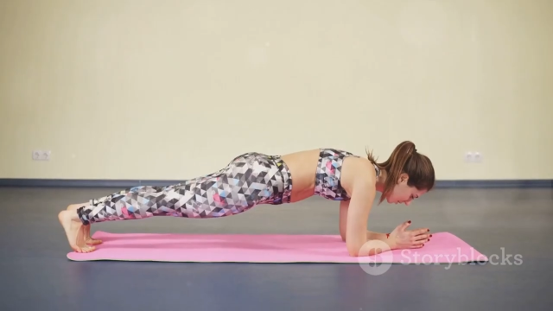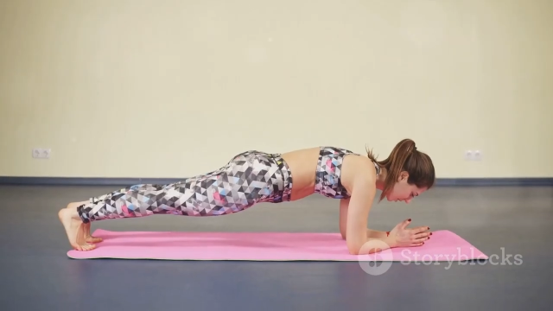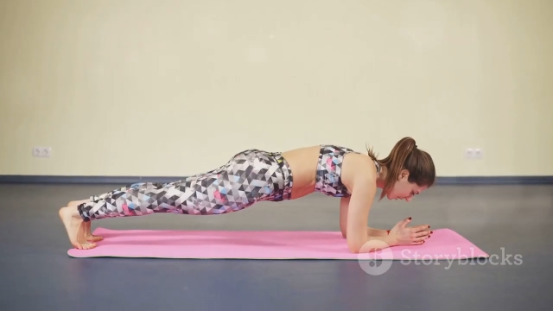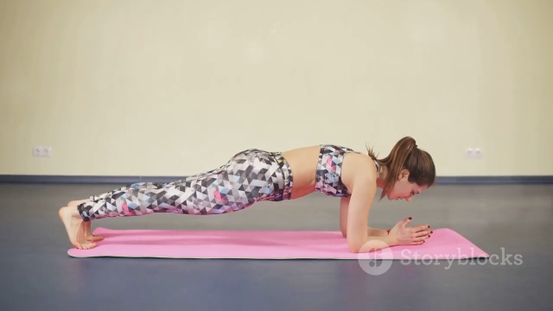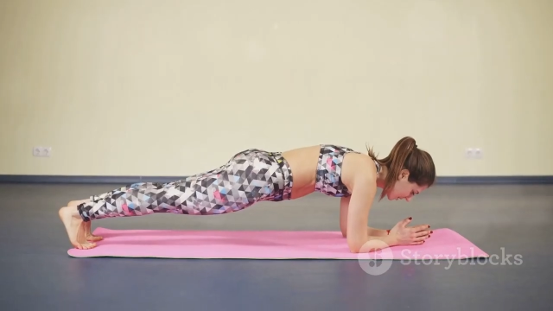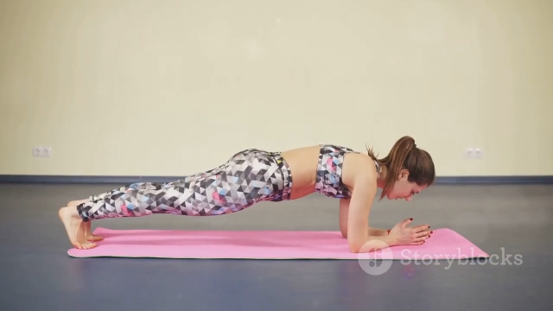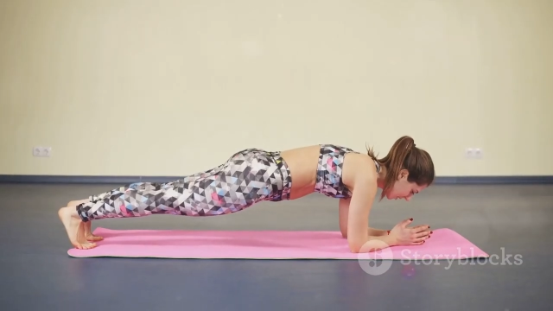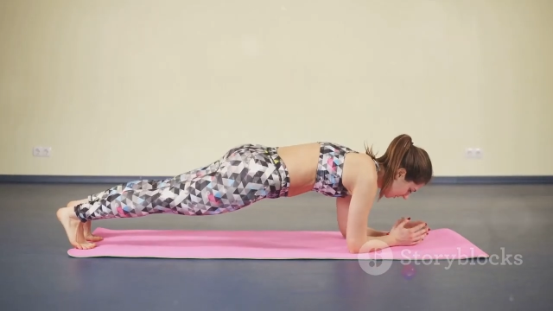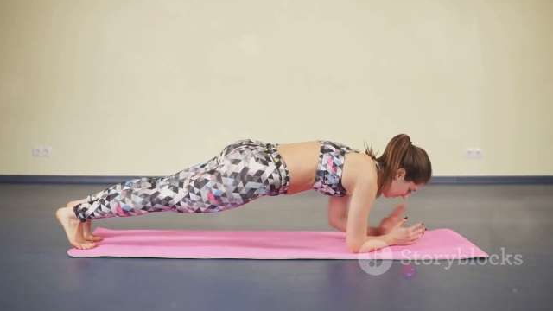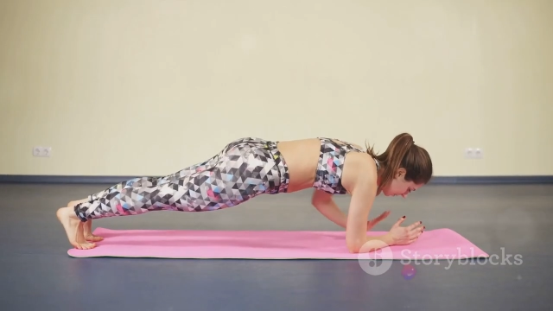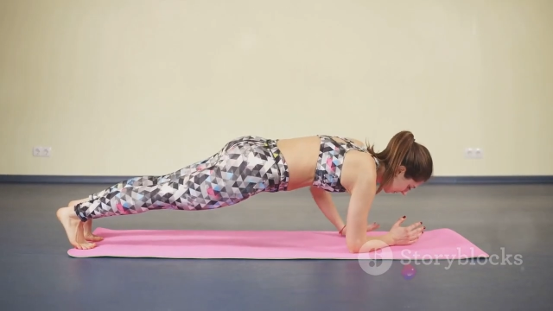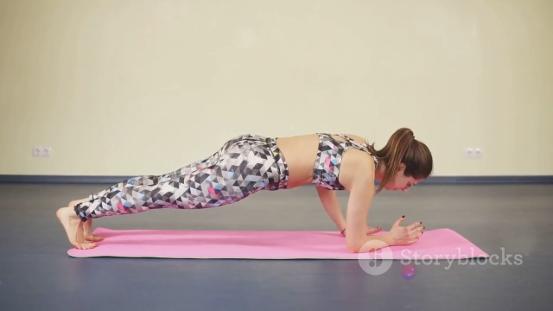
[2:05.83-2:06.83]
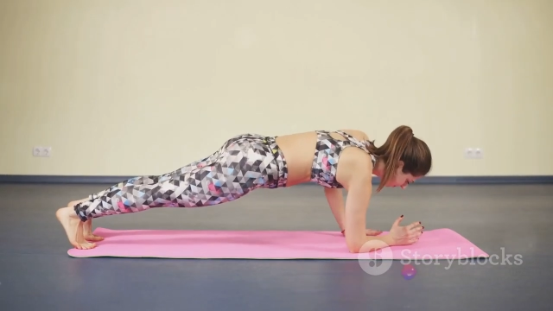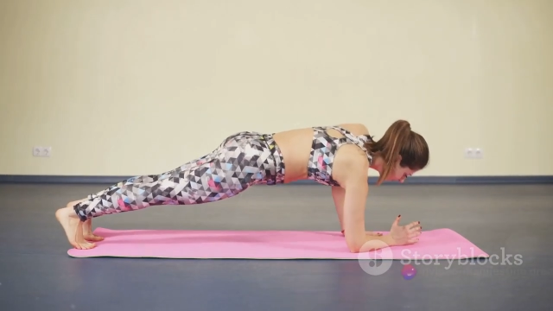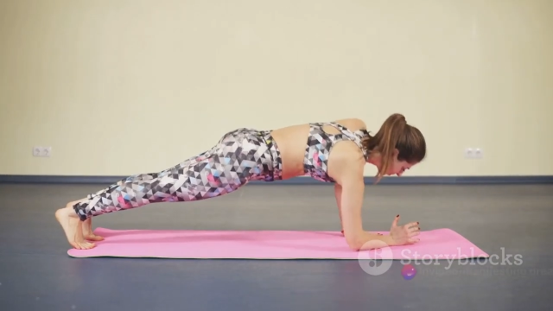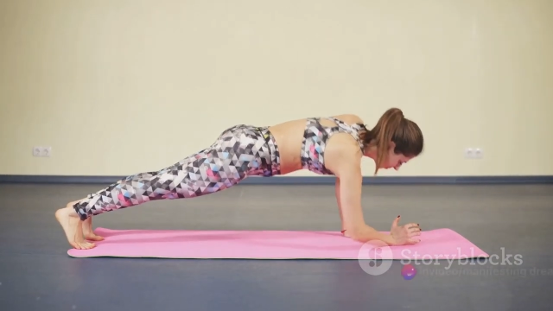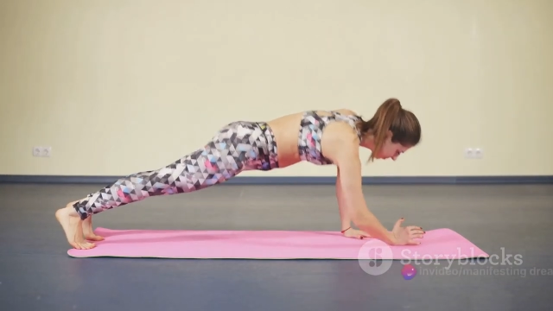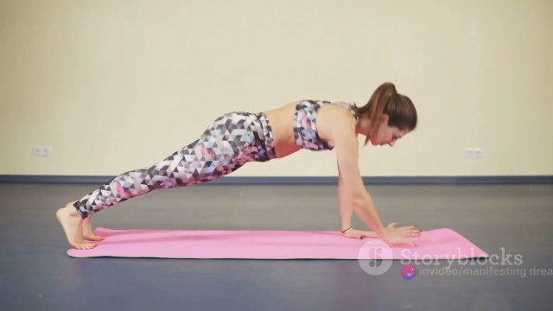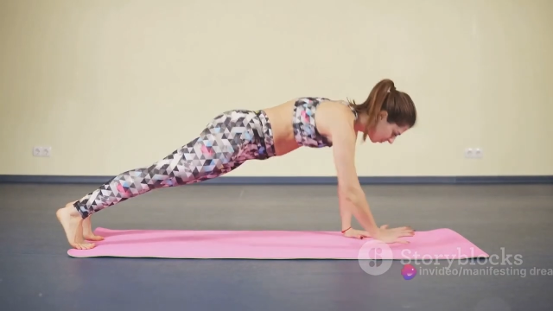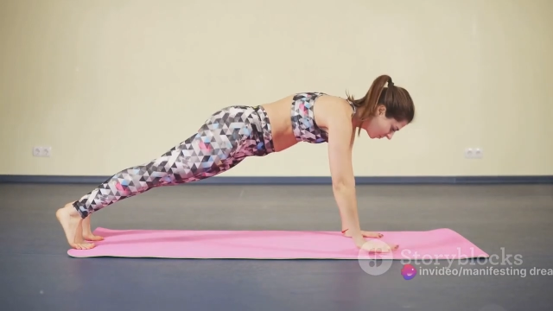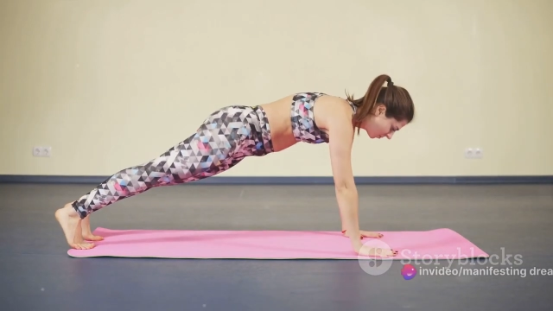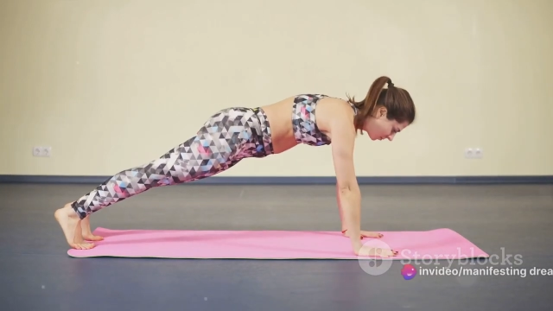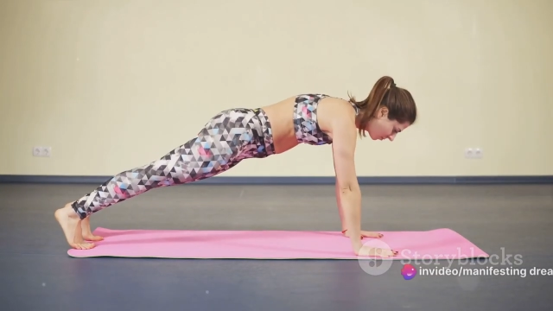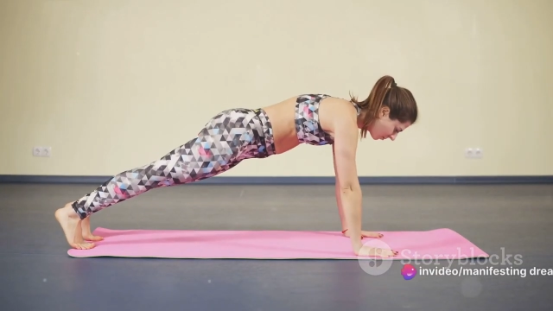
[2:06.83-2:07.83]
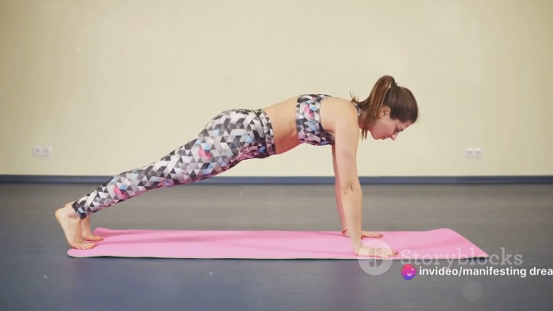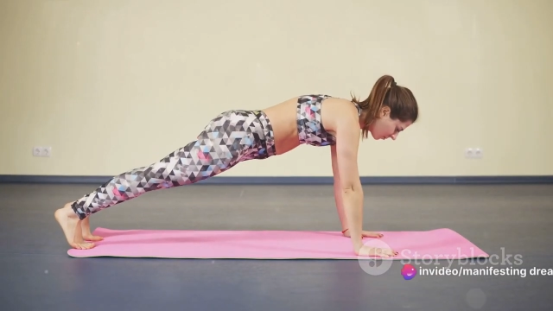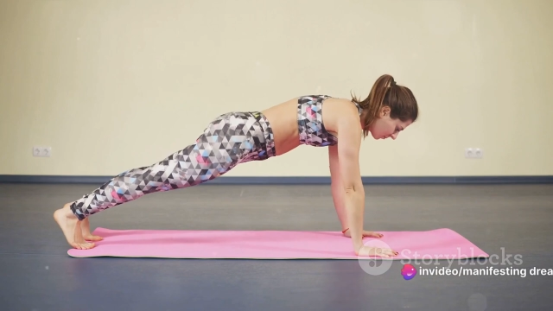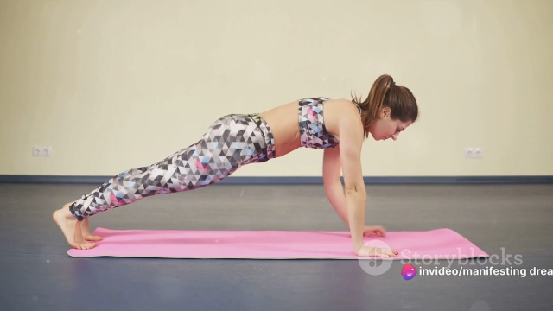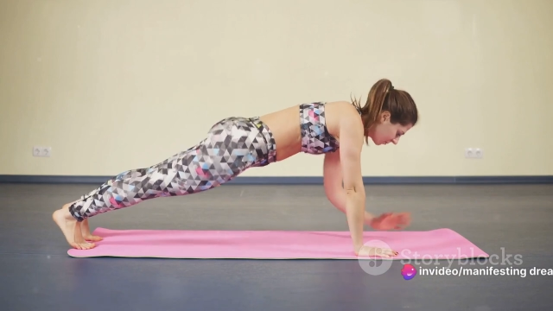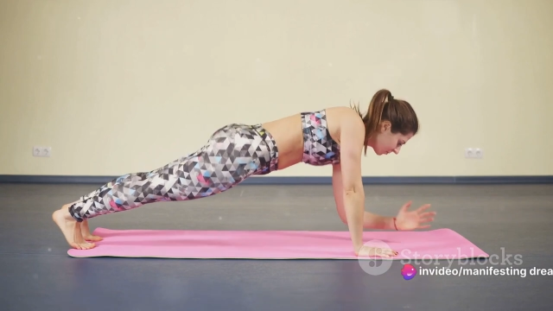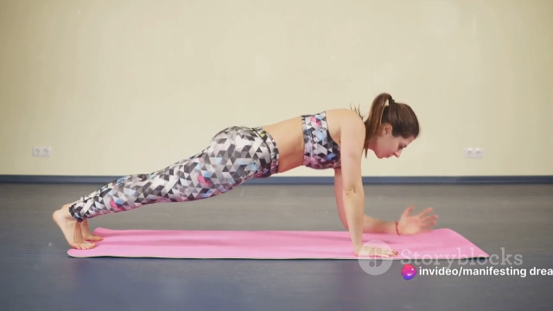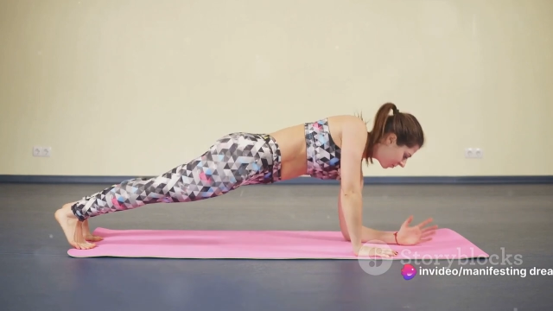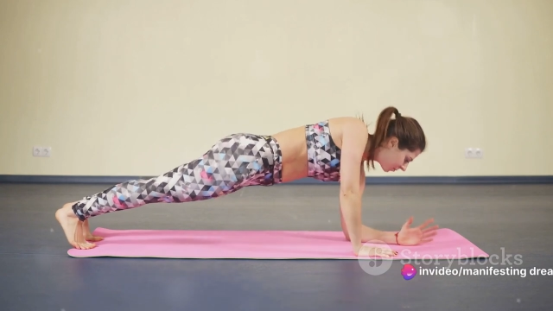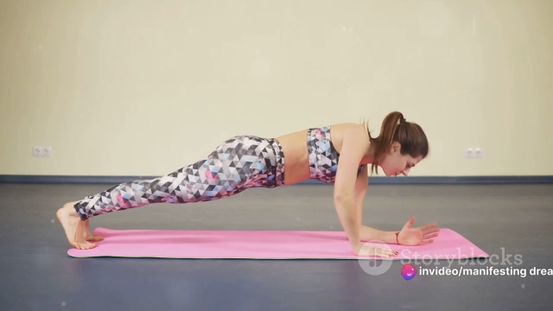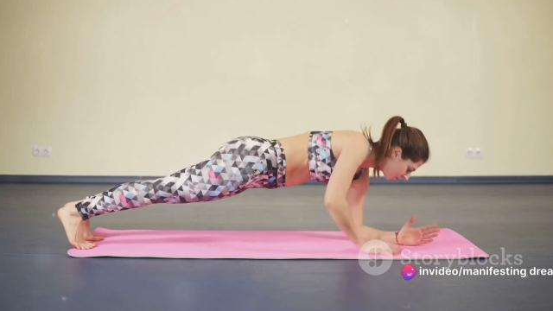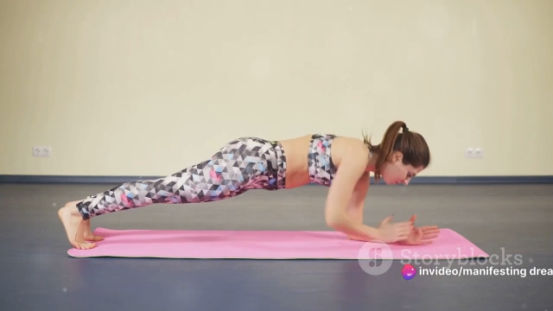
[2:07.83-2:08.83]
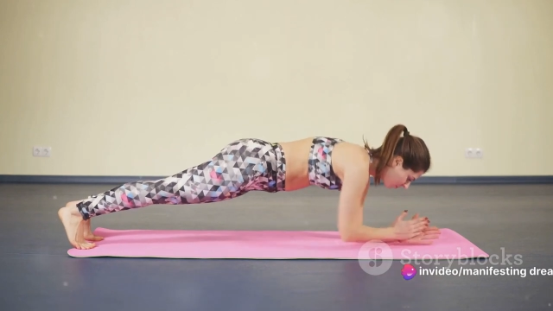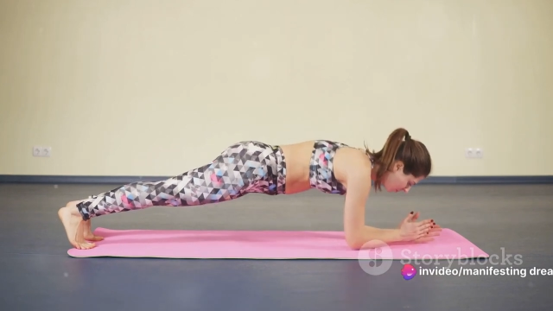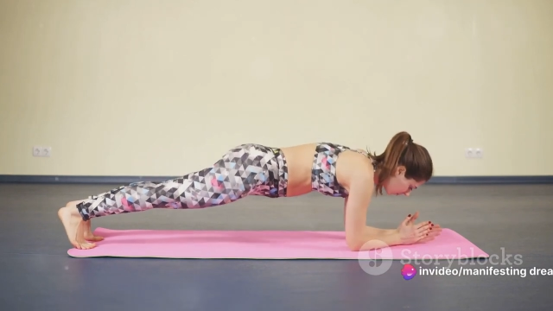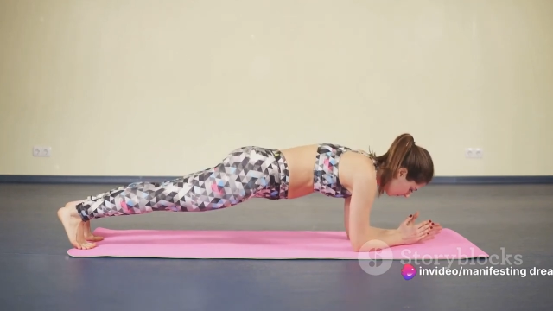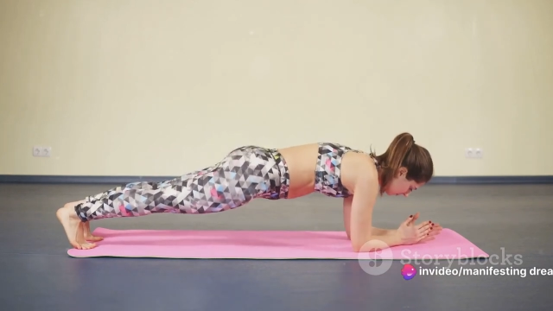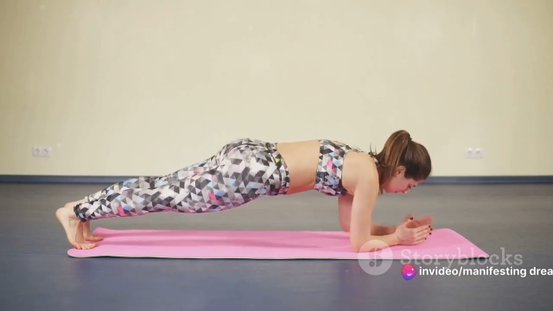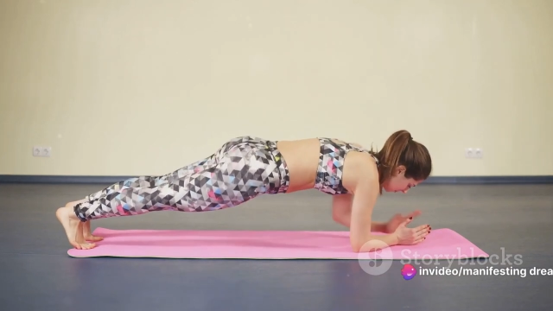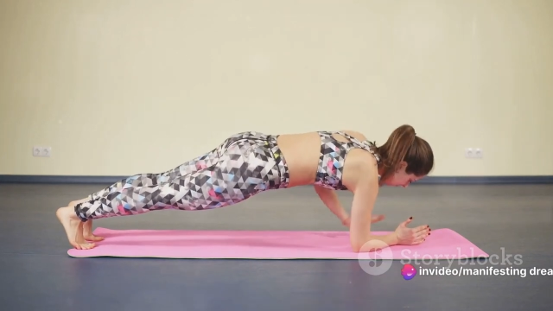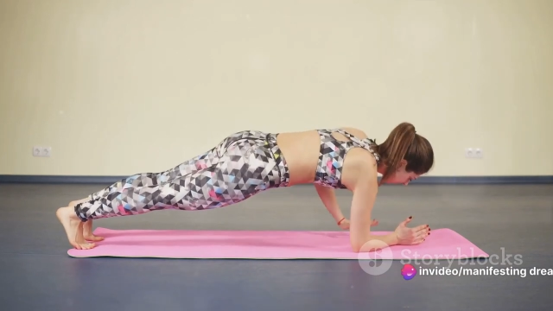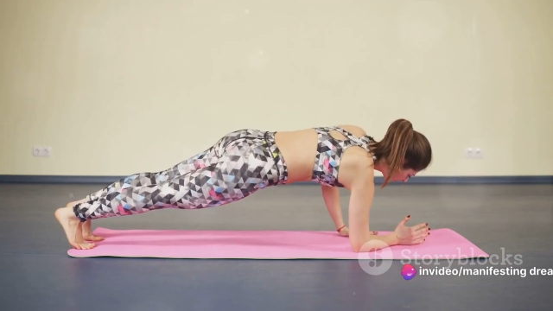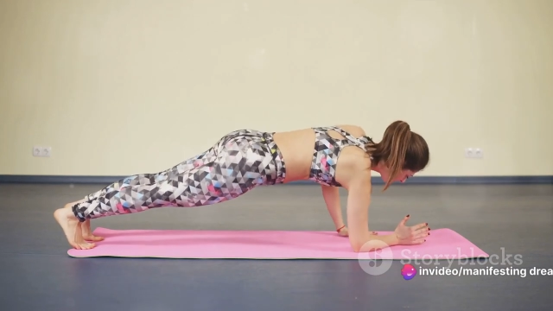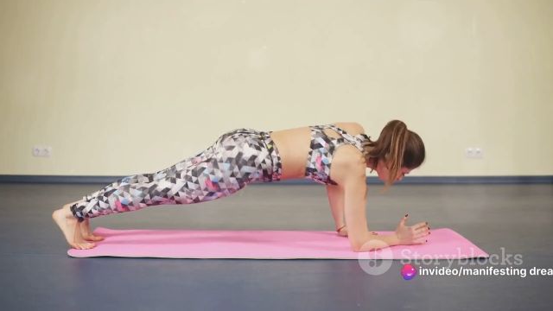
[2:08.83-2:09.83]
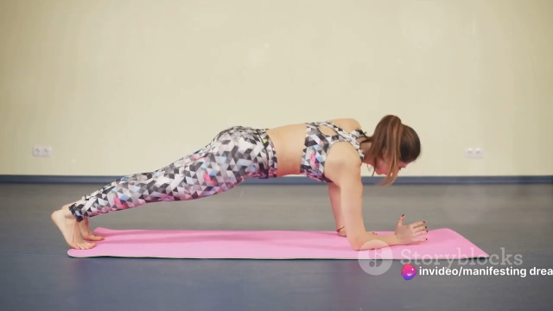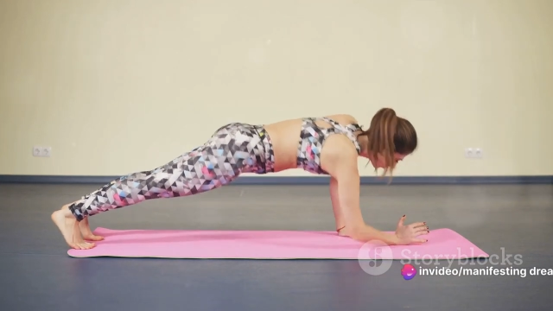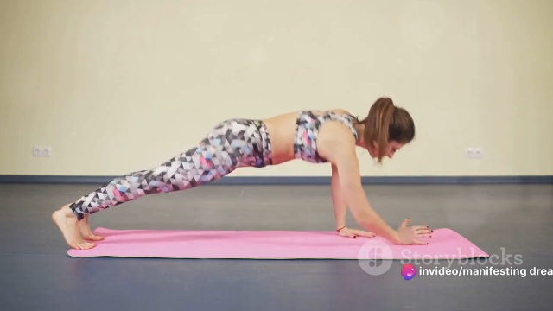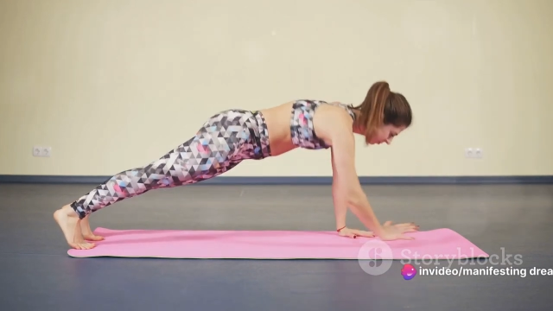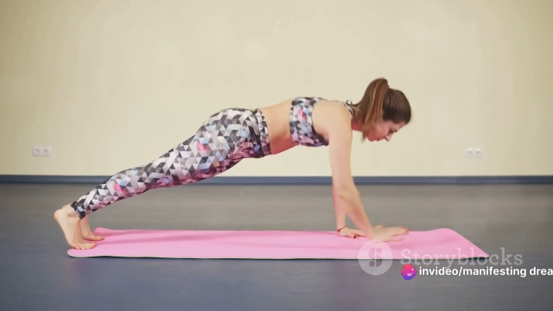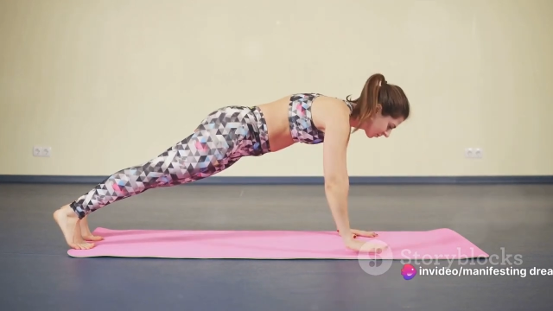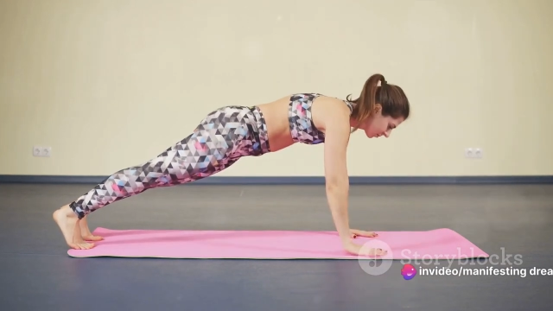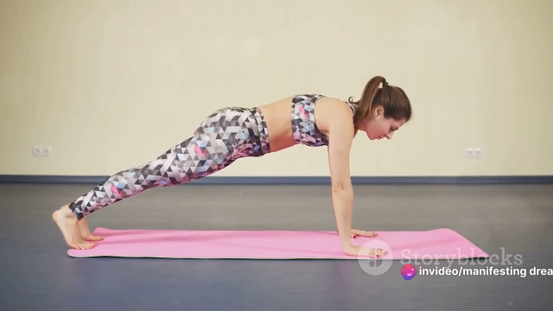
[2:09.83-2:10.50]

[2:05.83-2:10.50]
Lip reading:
[unreadable: no face in view]